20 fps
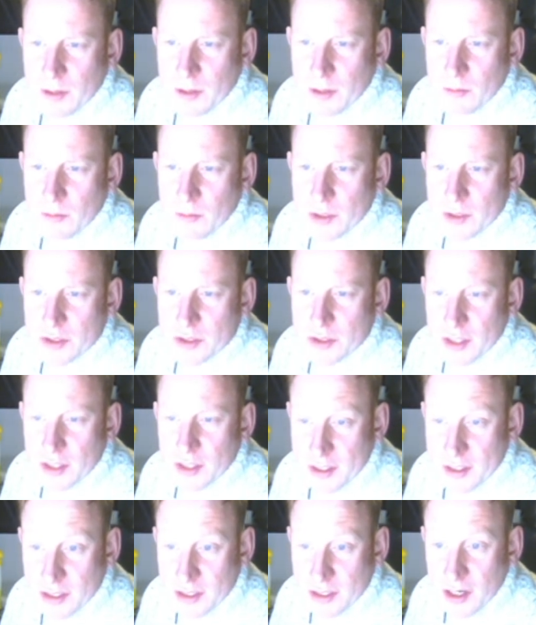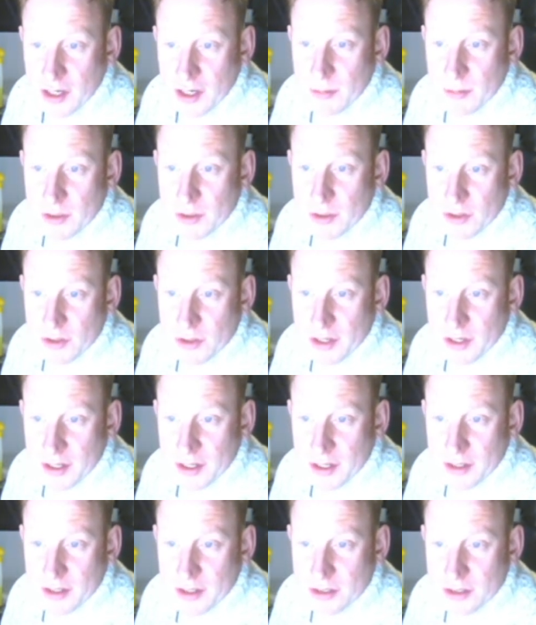which at the time I was looking
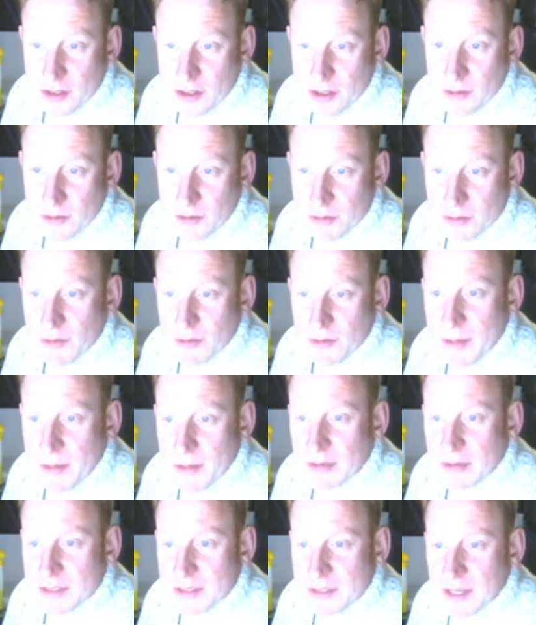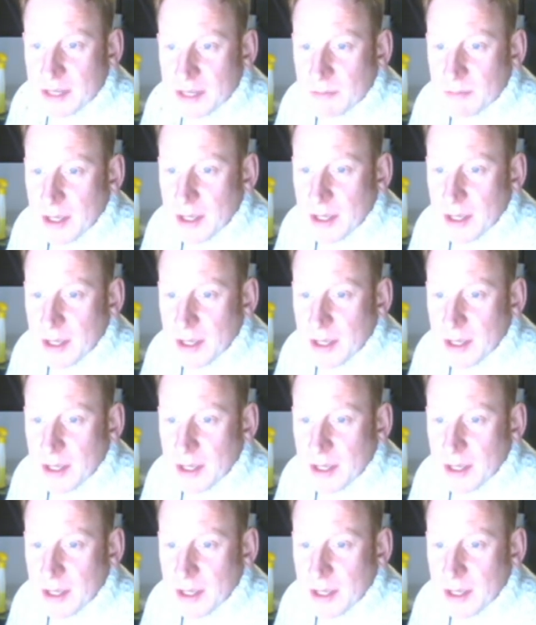at, the solds were about £10.